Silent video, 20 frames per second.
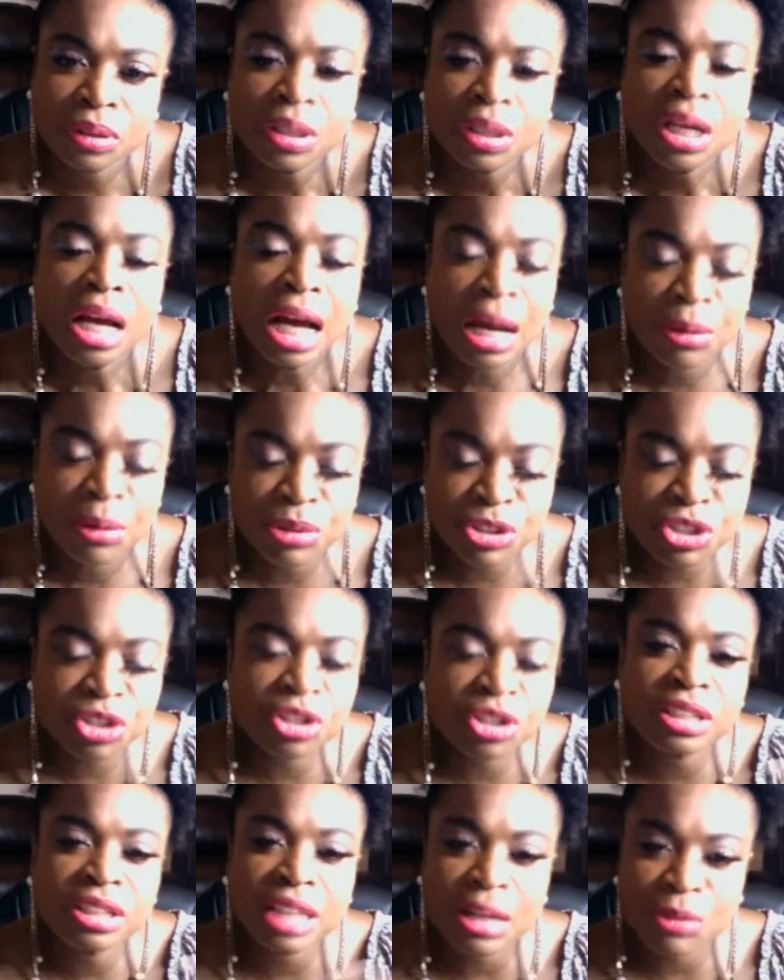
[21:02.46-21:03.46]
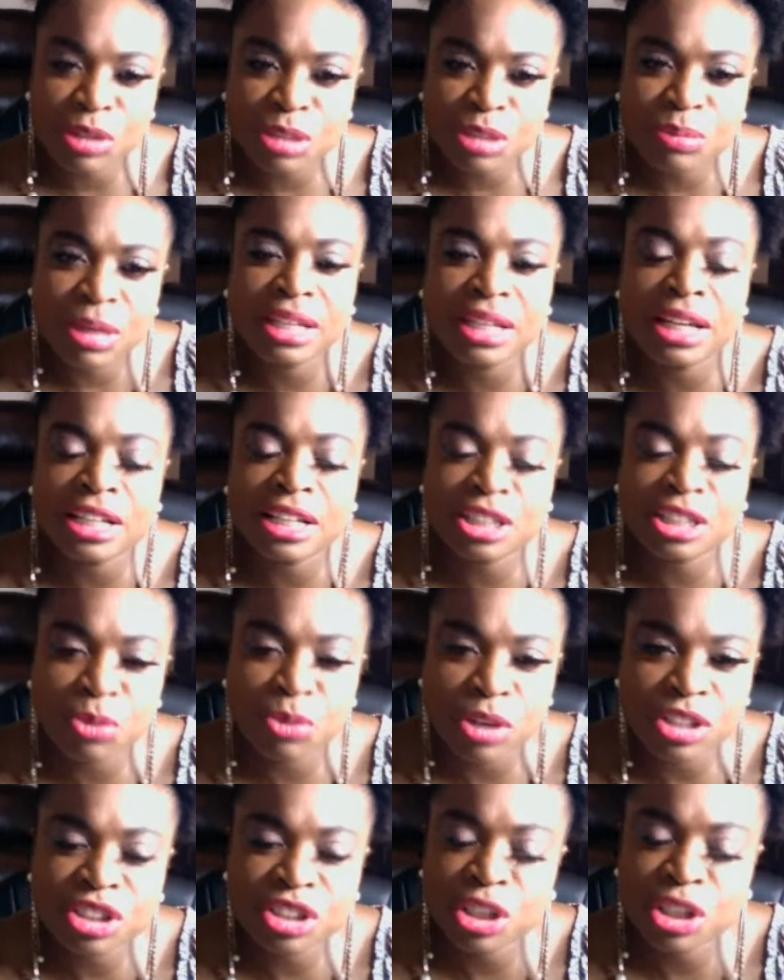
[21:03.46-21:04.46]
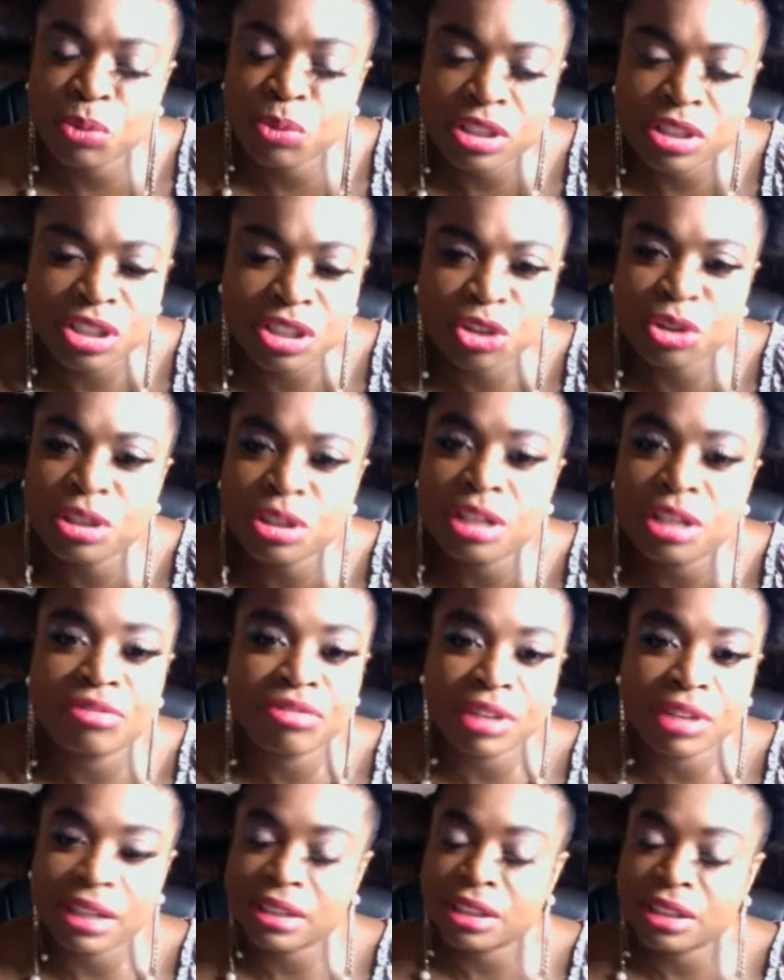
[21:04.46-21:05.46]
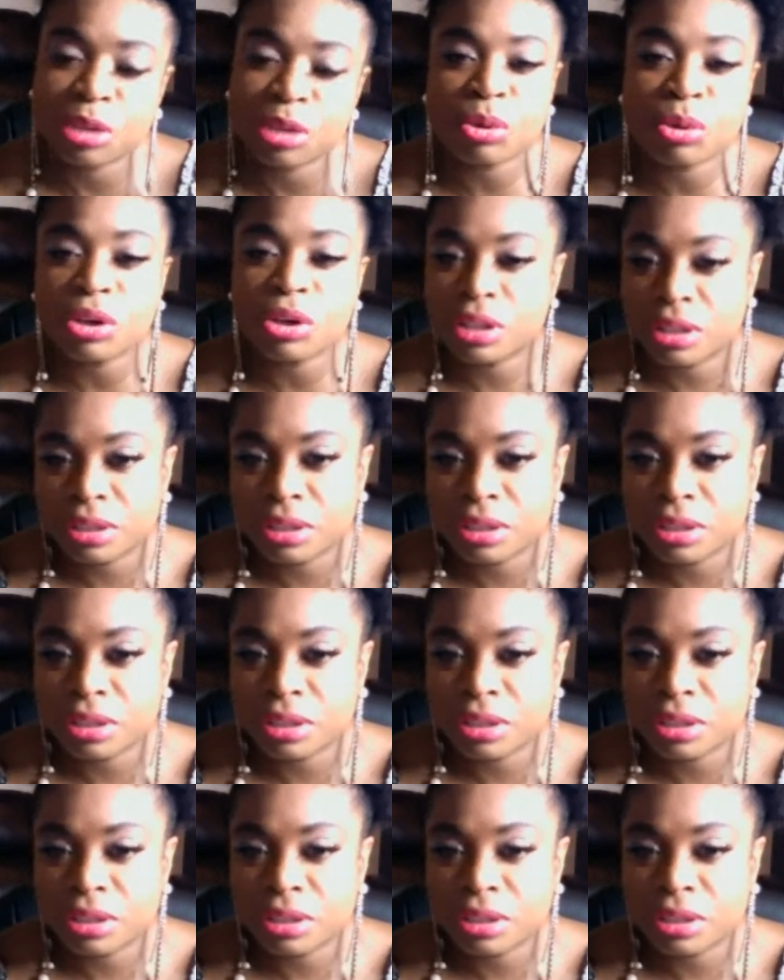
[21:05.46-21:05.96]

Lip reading: That was my next question. It wasn't gonna affect their work.